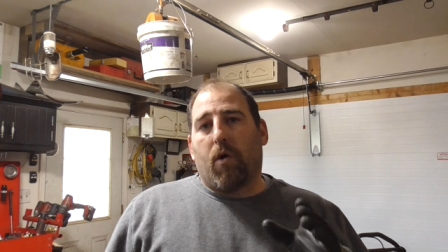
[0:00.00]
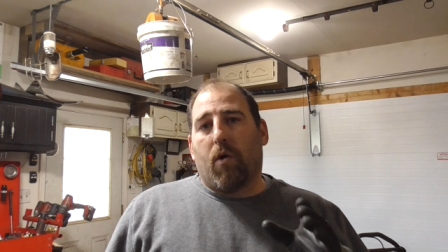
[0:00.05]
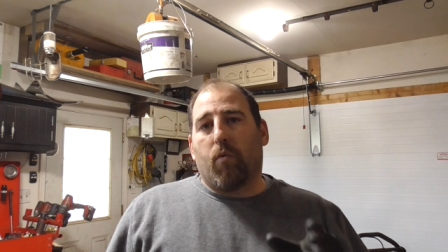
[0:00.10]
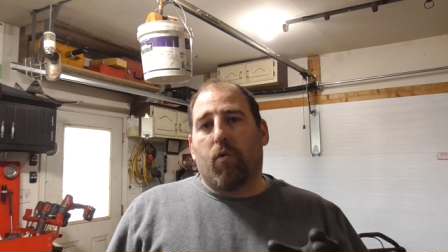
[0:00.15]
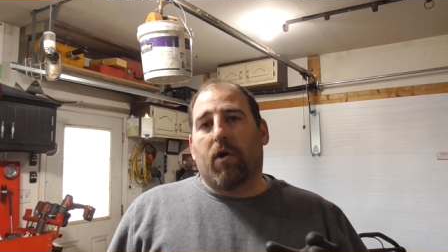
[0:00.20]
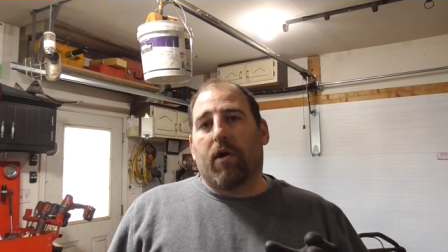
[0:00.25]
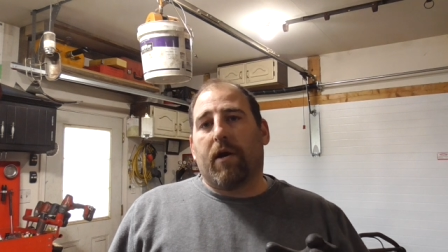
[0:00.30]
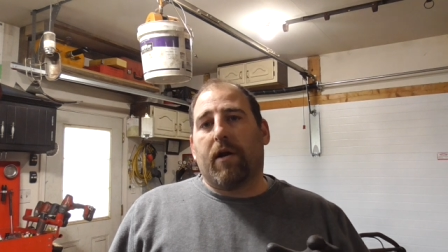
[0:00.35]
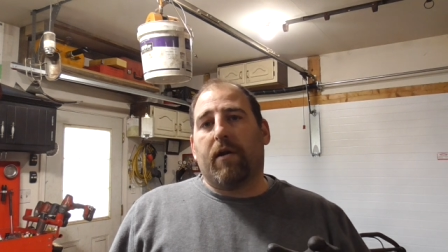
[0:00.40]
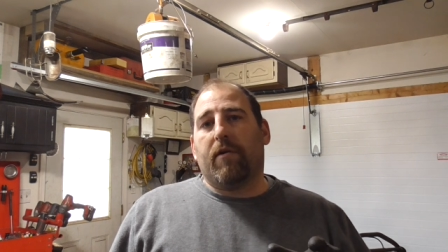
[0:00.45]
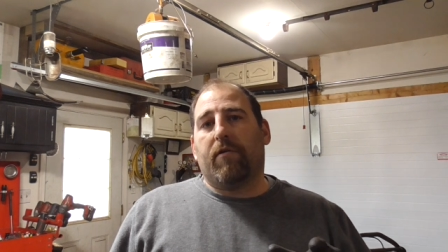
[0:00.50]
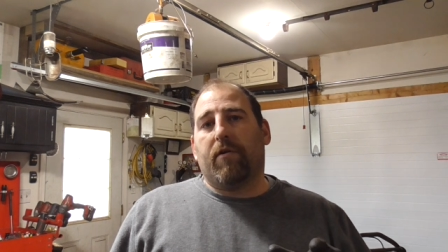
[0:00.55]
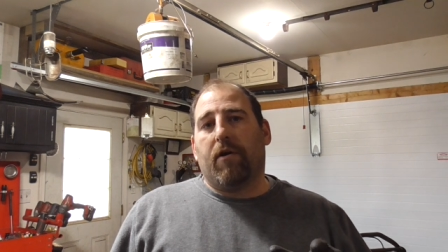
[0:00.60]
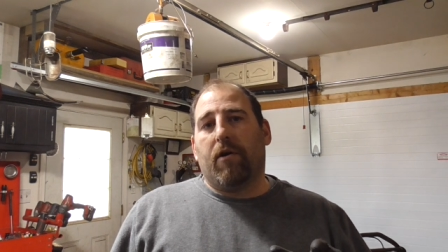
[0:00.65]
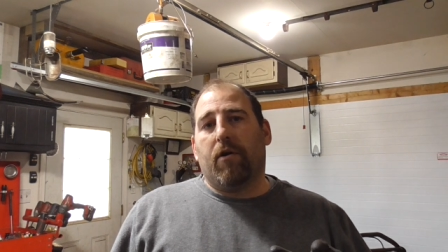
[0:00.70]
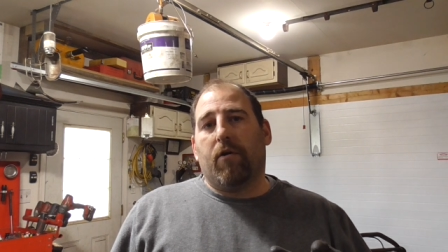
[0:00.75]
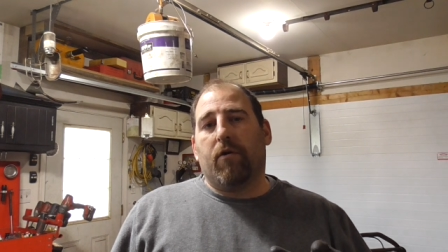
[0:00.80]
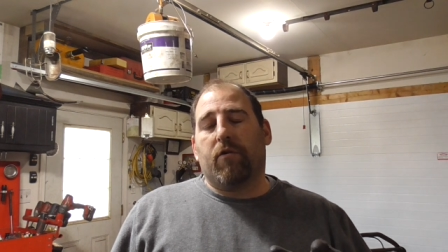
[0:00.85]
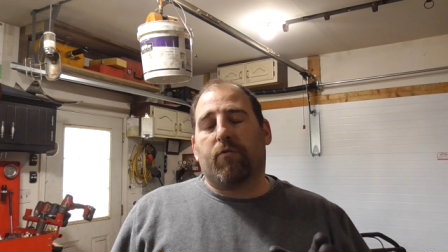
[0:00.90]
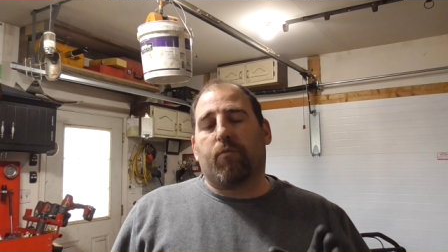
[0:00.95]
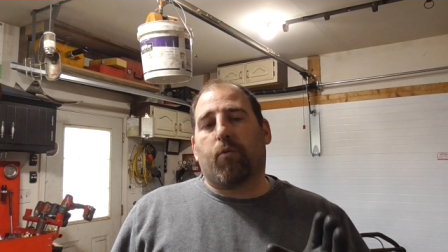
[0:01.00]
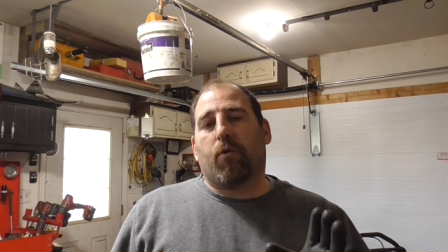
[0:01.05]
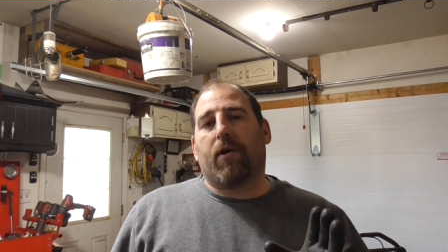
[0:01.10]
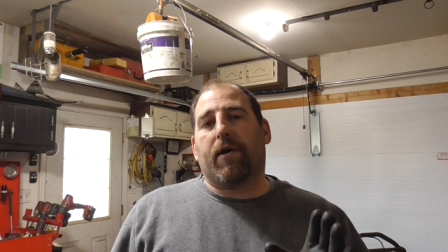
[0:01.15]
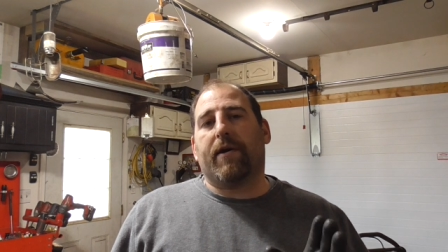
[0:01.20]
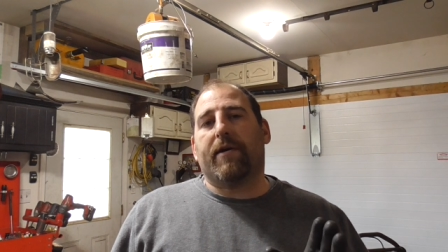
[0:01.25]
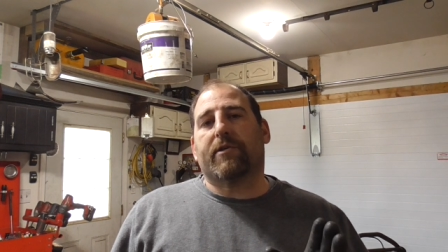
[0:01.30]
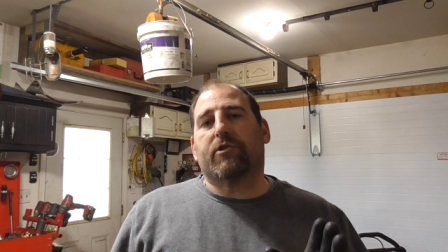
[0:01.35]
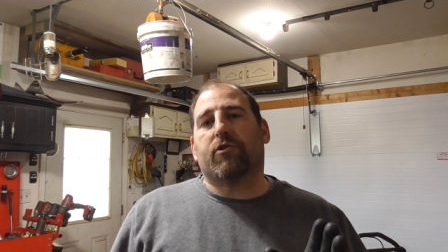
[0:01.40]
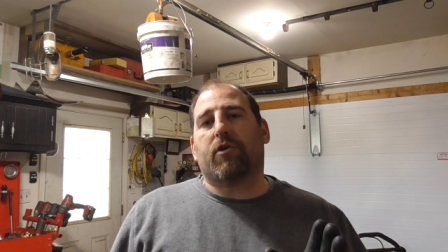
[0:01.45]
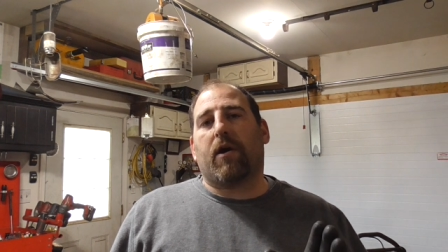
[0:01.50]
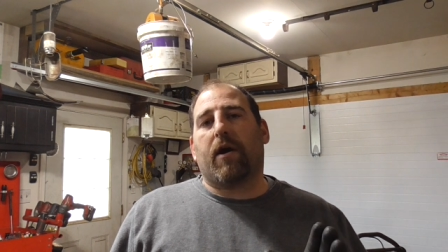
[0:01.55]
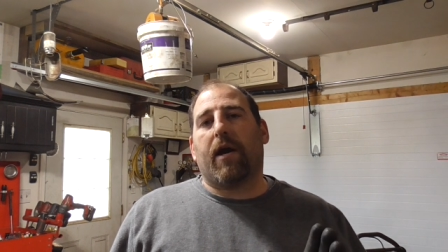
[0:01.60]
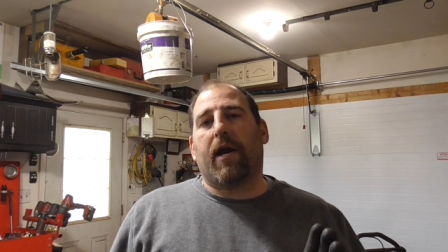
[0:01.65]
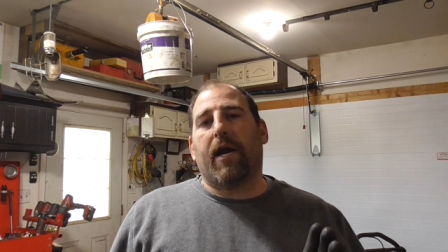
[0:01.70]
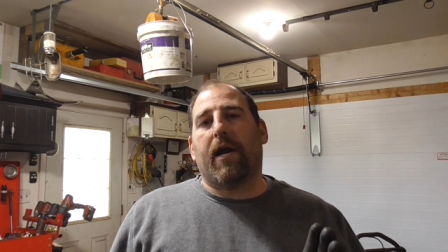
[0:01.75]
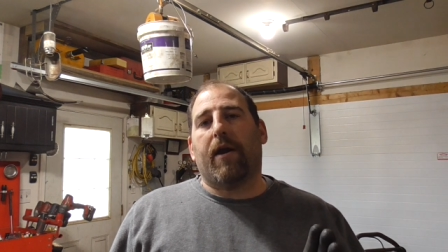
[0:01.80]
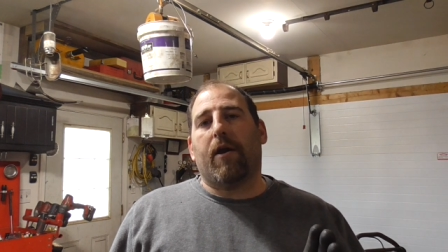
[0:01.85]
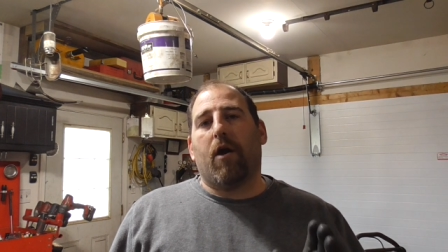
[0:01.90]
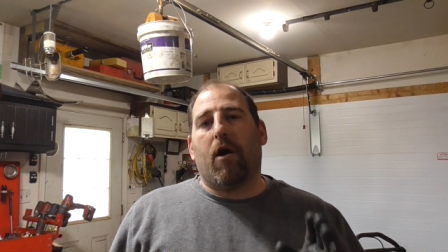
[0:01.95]
what we're going to do is we're going to
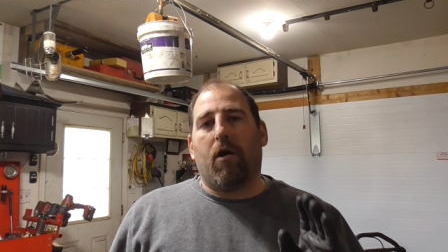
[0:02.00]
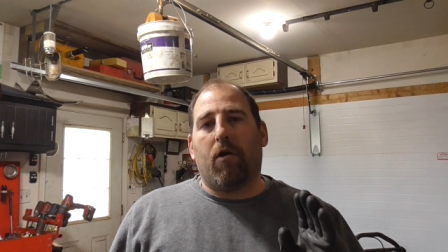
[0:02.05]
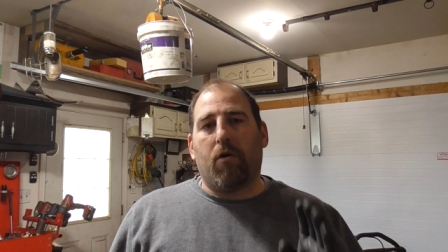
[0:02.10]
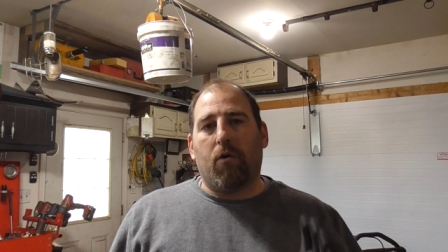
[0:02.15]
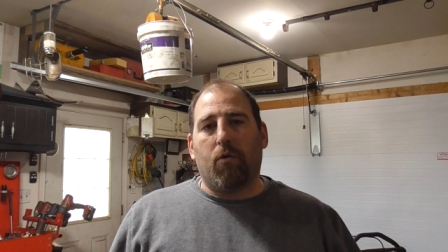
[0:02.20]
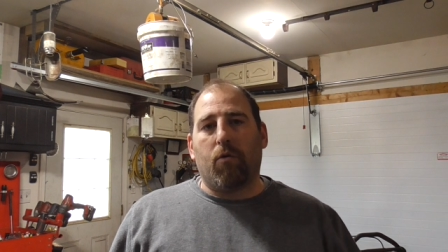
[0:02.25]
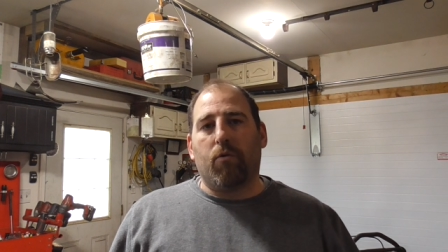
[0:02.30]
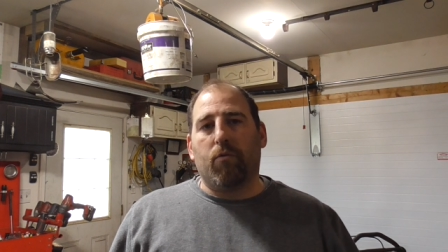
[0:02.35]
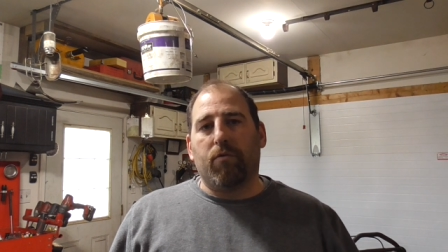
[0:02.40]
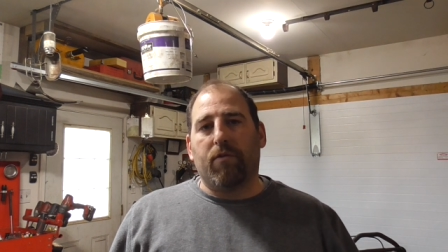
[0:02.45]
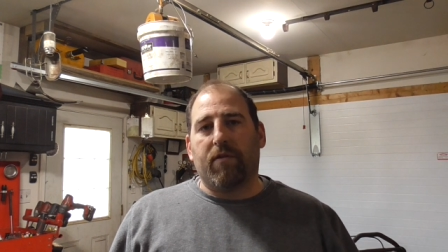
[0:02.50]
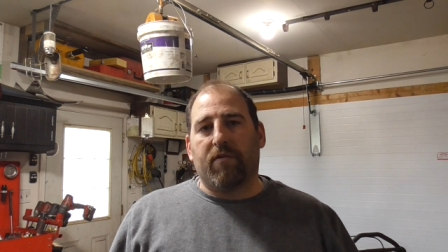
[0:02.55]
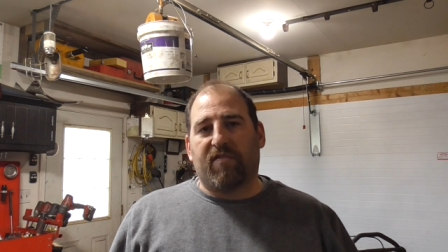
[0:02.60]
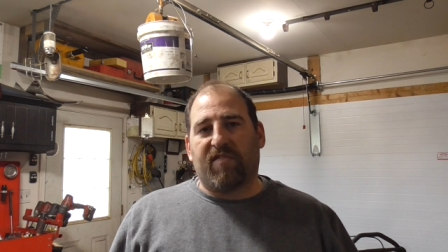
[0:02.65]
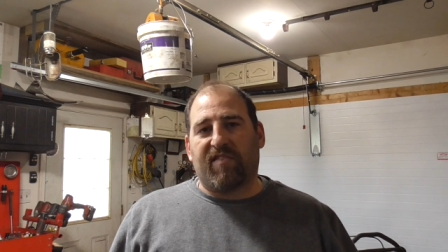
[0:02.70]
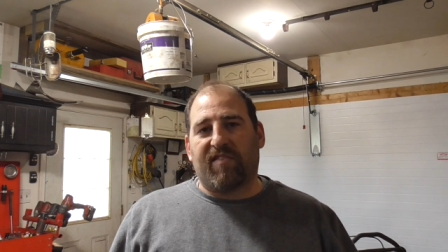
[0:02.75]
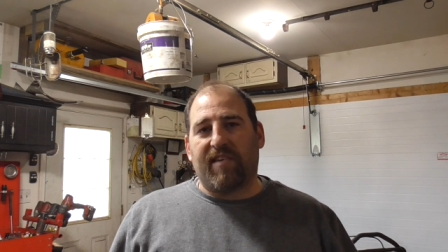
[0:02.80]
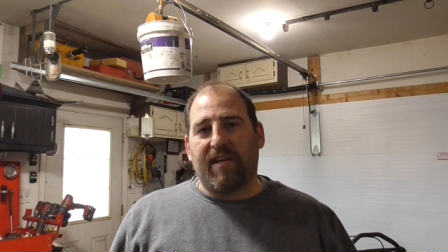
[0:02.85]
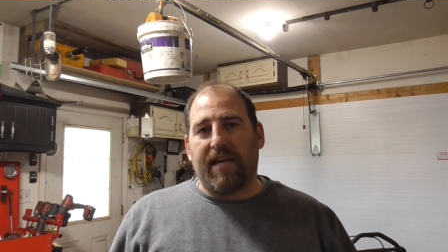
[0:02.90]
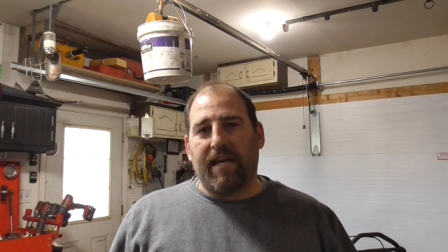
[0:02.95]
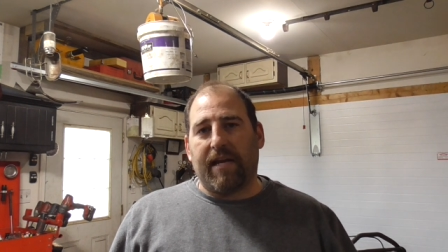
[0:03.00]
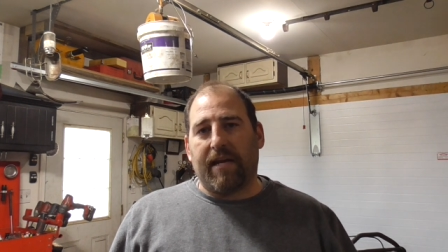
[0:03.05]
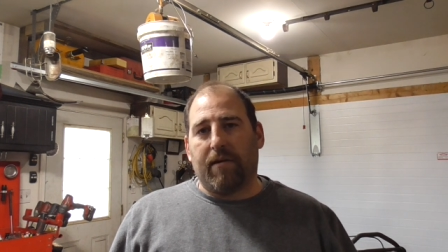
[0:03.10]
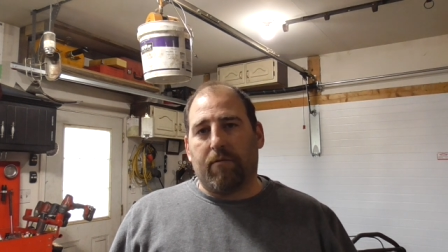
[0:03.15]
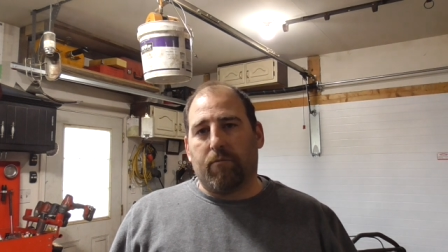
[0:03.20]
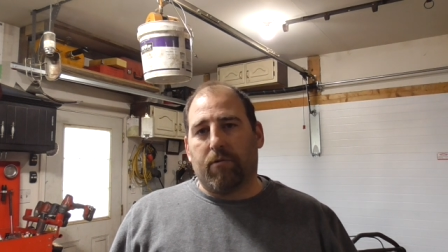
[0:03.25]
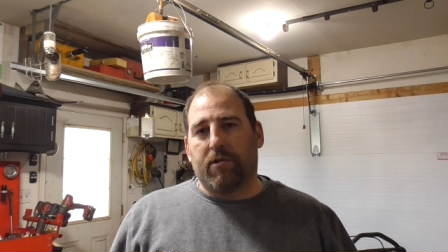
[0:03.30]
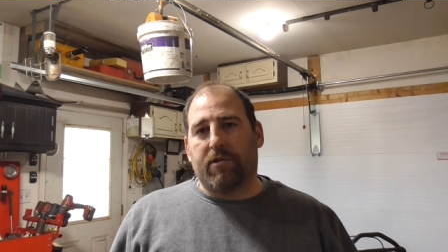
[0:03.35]
try and hone the seat,